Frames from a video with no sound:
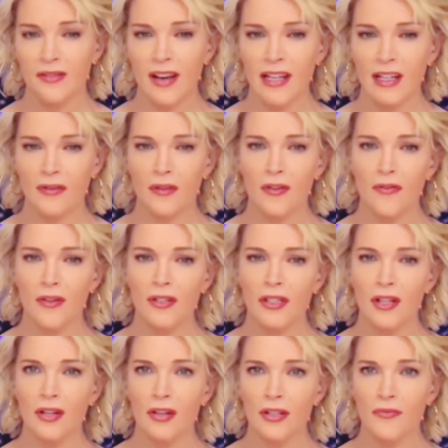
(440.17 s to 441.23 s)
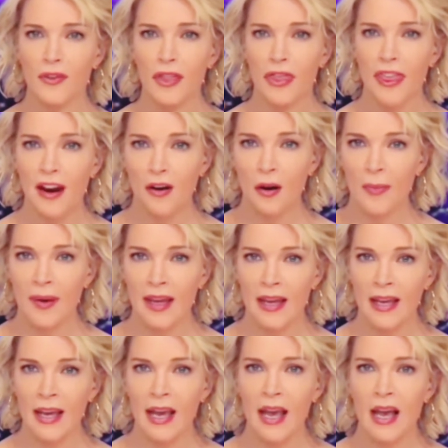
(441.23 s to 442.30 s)
of Pennsylvania refers the girls for
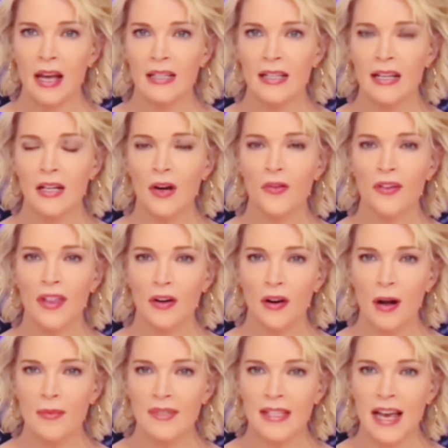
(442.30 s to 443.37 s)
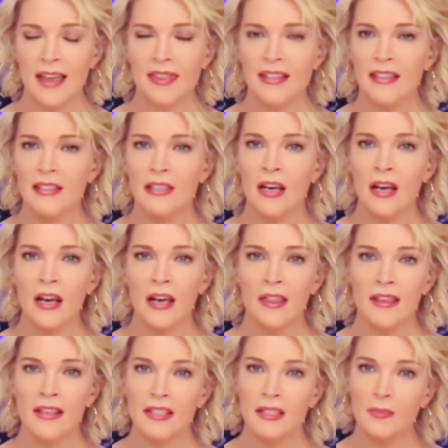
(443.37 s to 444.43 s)
therapy to get over their upset. This
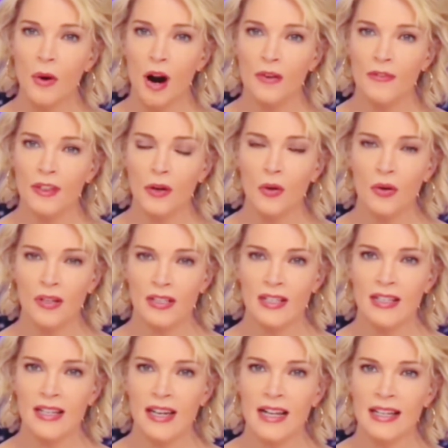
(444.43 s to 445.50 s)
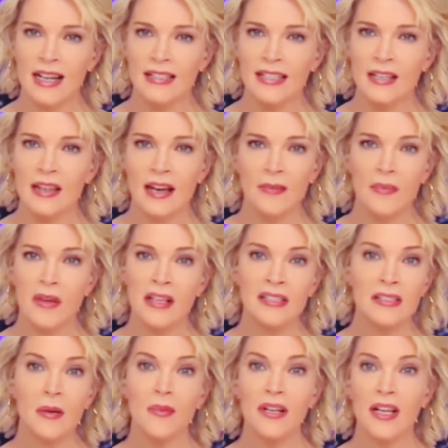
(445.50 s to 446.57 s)
is par for the course, is it not, Nancy? Like,
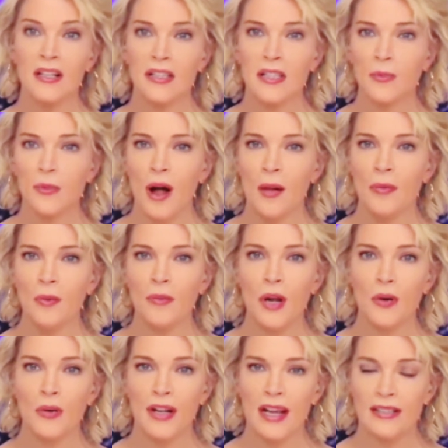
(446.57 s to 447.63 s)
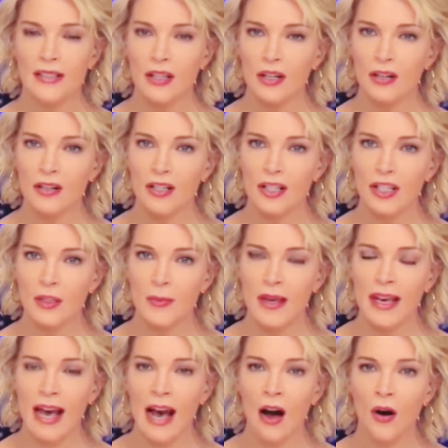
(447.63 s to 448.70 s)
it's somebody else's problem. No one has the courage to
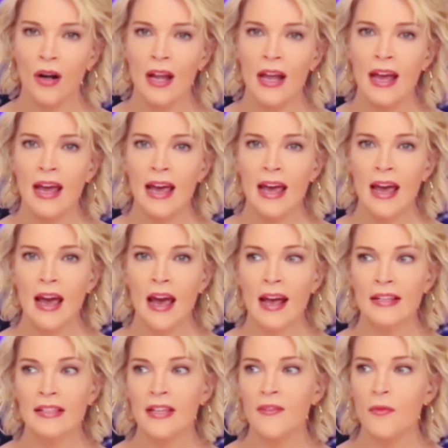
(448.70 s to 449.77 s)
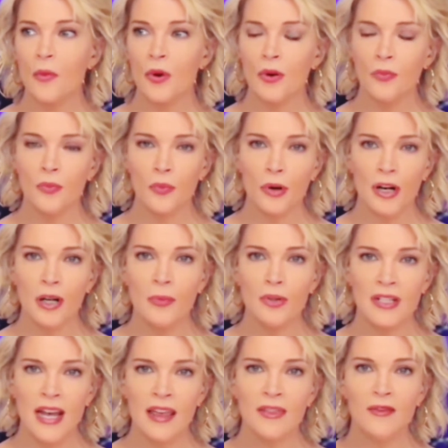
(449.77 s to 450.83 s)
speak out. As if we're going
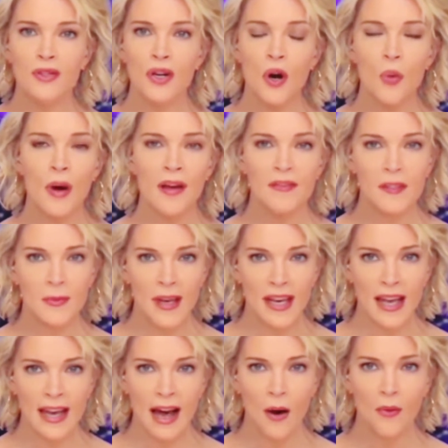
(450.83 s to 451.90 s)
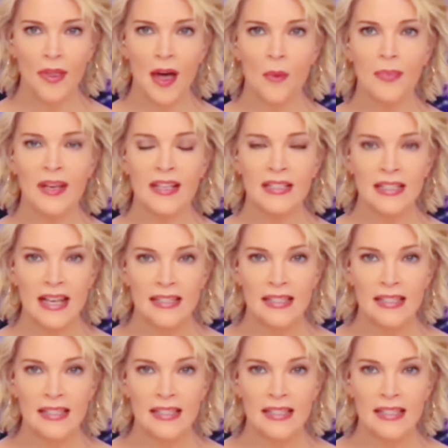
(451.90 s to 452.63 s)
to pretend there's no way of speaking out without being